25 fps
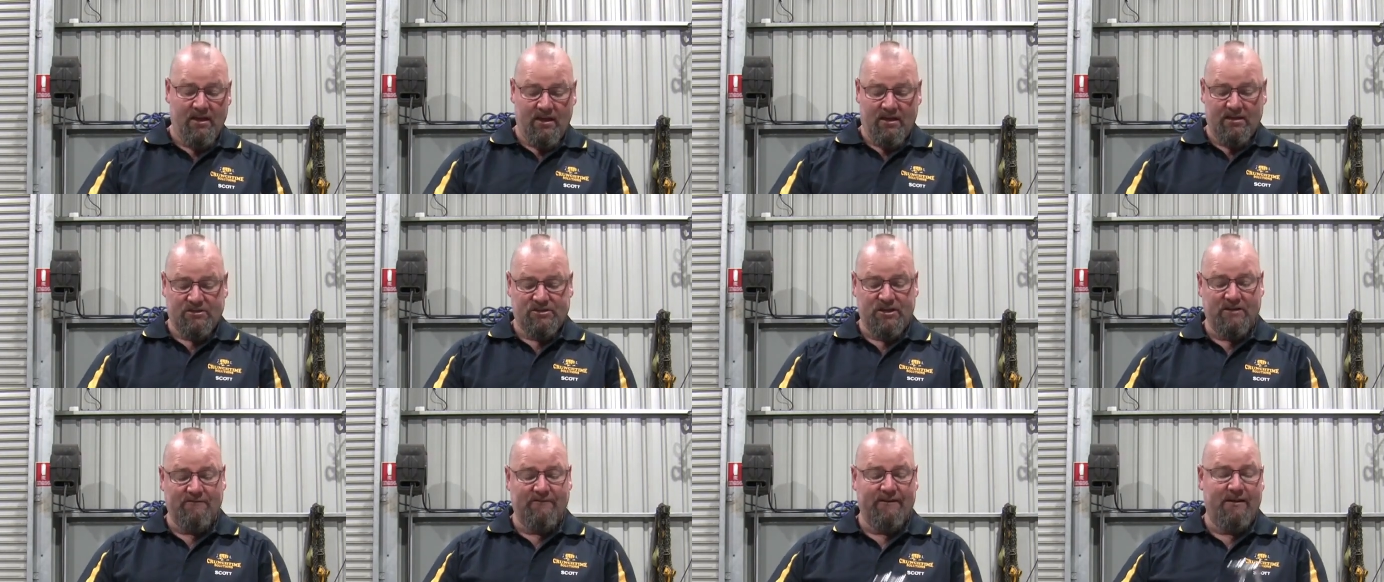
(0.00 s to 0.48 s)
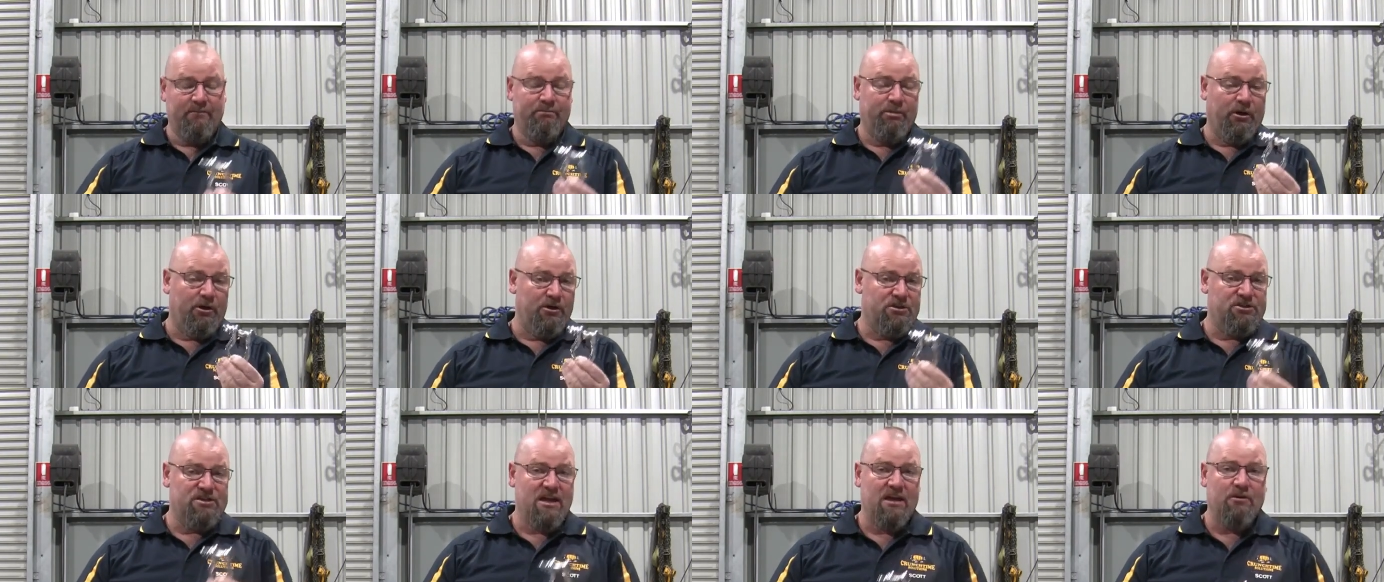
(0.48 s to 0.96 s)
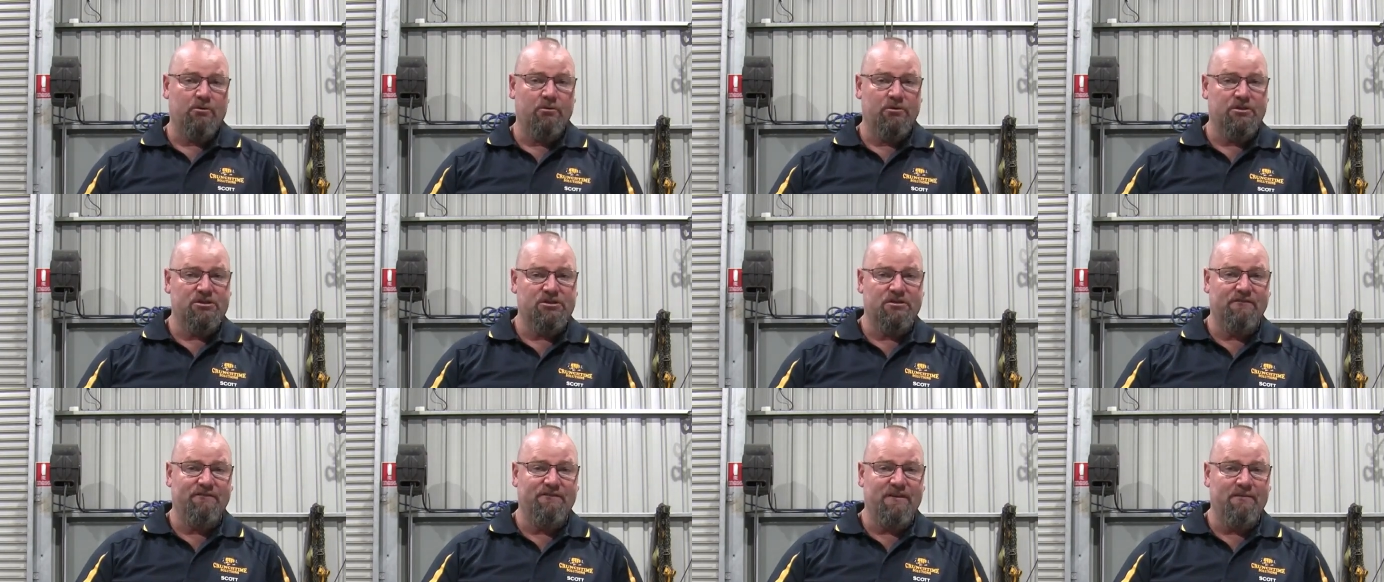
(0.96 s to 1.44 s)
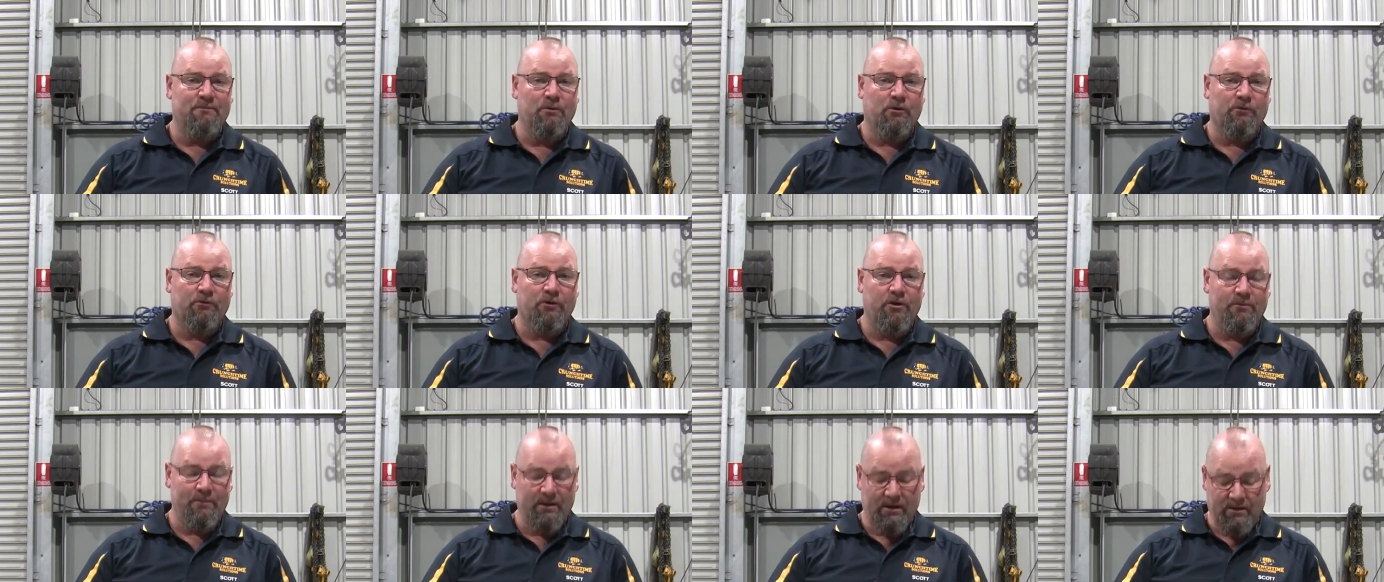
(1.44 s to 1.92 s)
generally a bow shackle, because you fit more
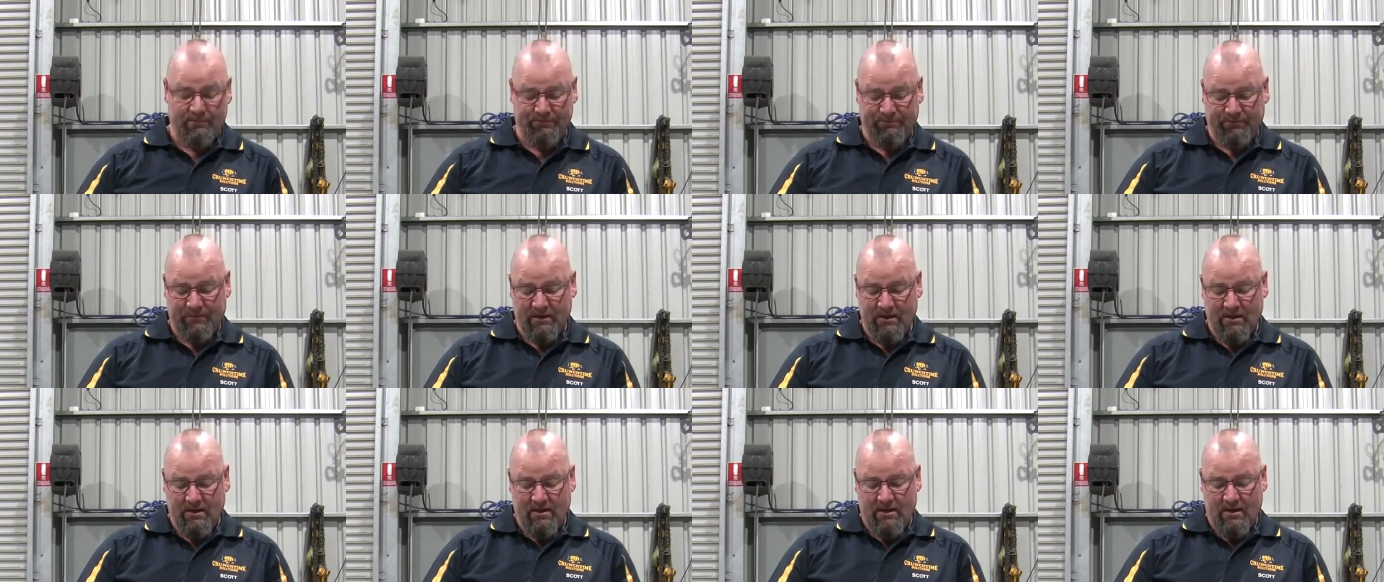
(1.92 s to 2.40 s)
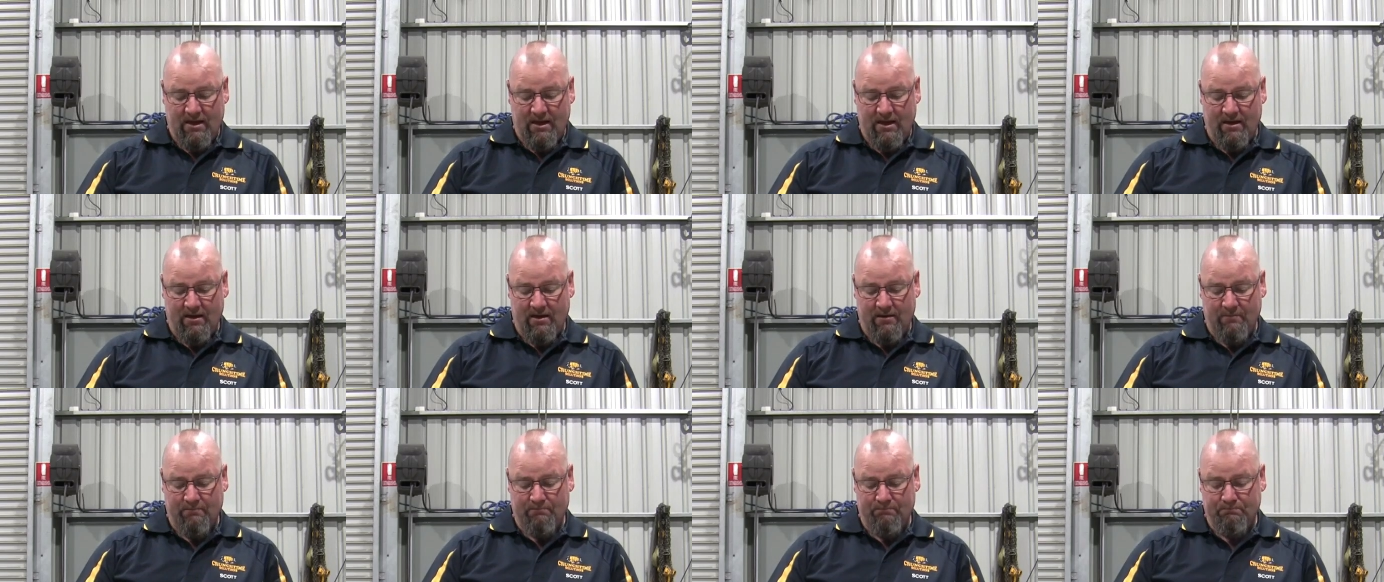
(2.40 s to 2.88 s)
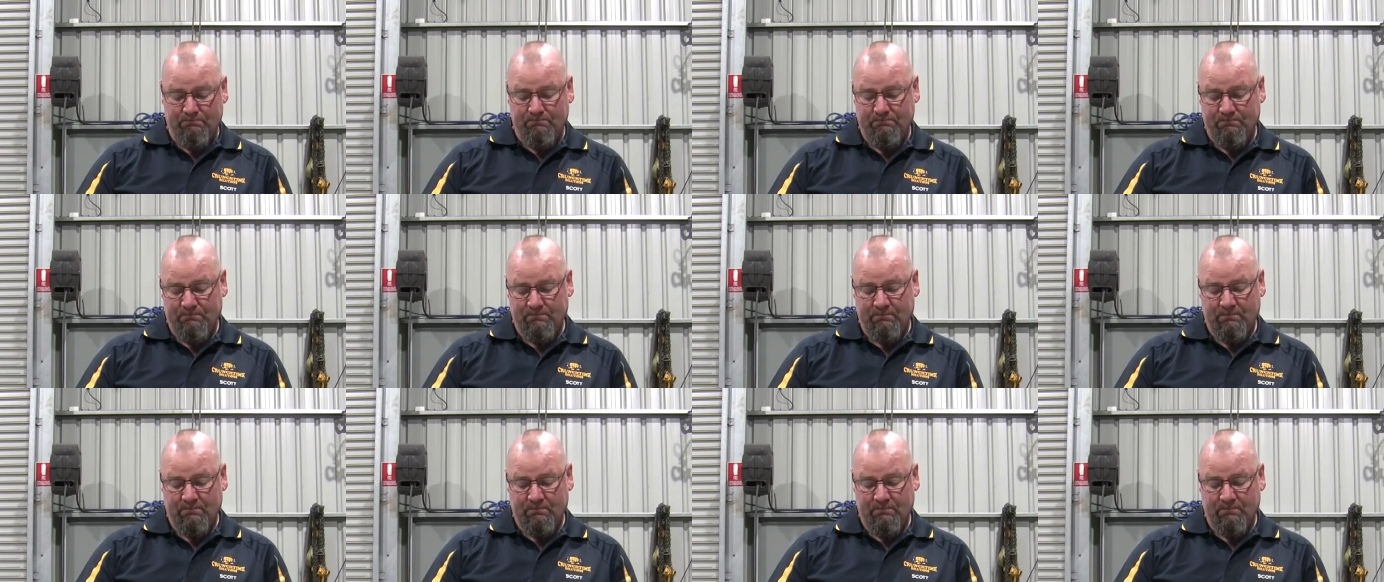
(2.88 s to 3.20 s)
room in it.